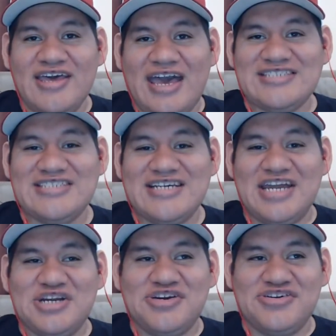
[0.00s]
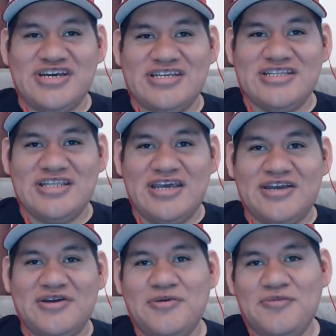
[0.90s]
actually kind of created
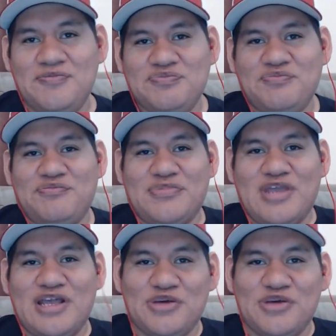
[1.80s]
like a